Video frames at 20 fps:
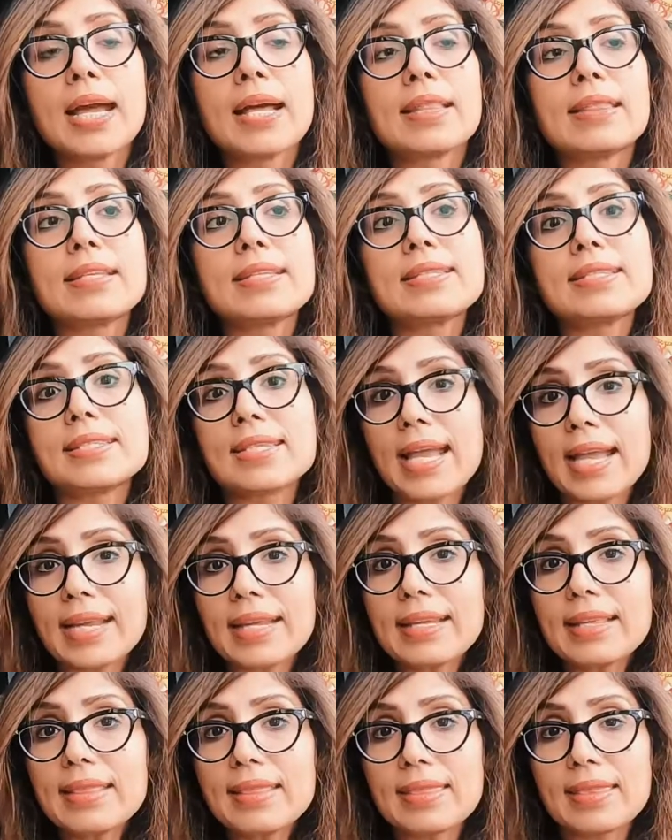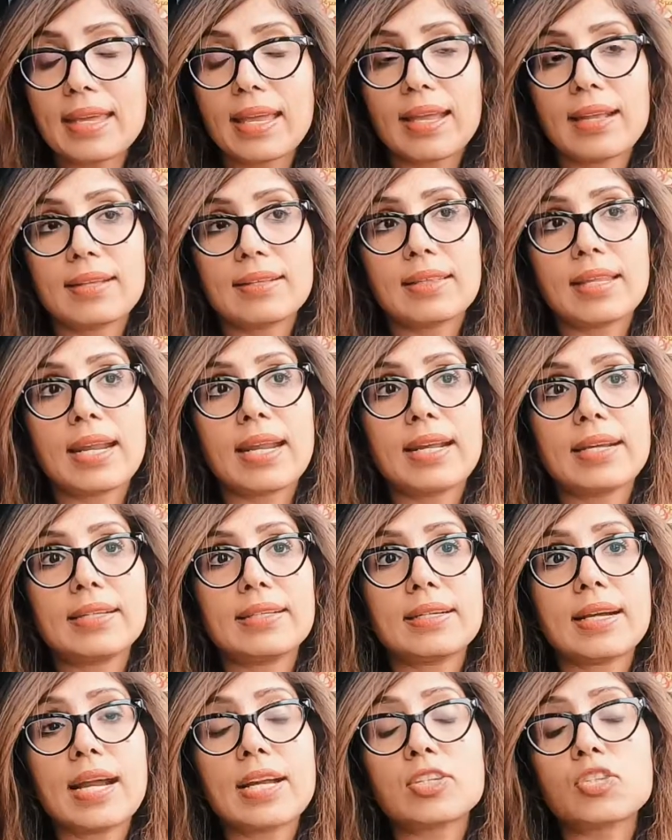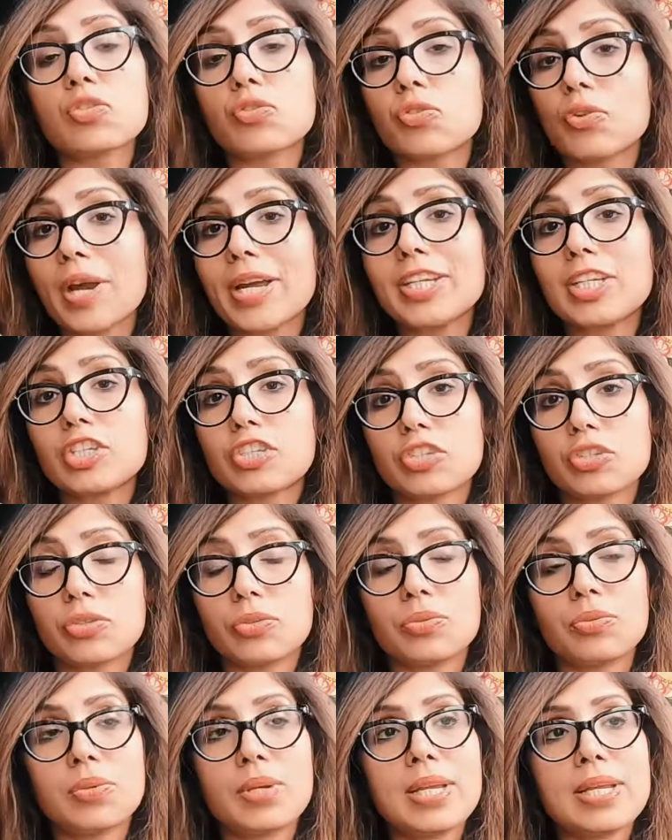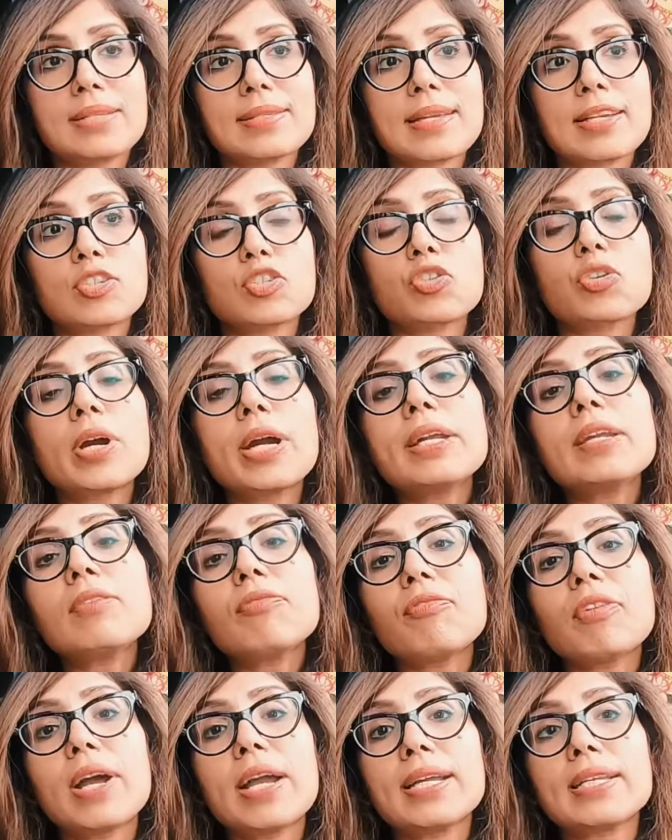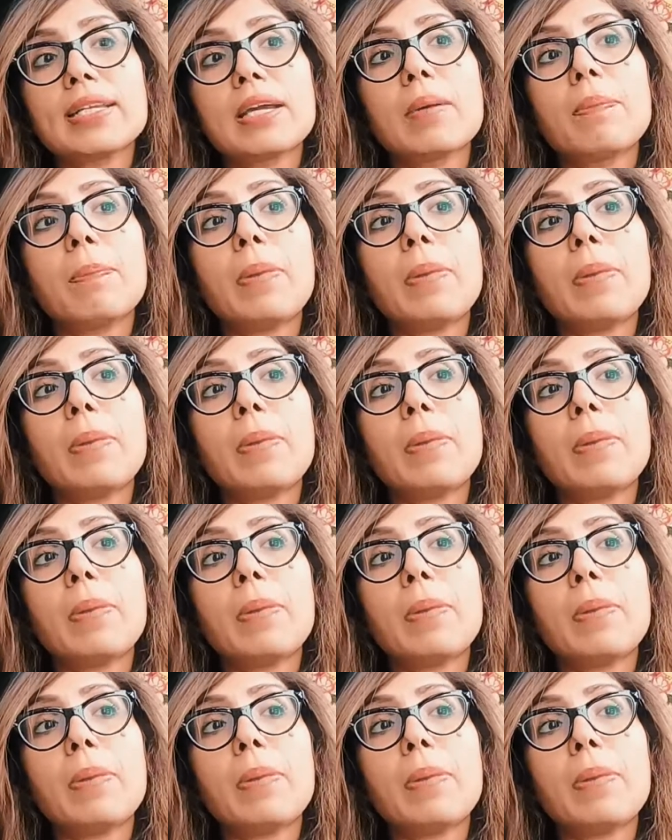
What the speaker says: The second thing that I try to do is I try to find a